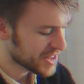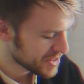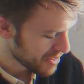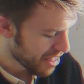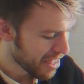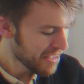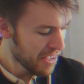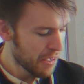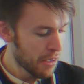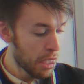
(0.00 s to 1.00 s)
in an
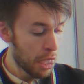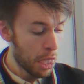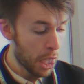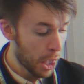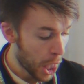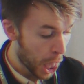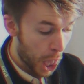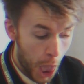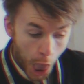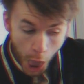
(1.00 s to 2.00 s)
inappropriate
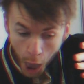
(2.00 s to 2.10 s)
setting.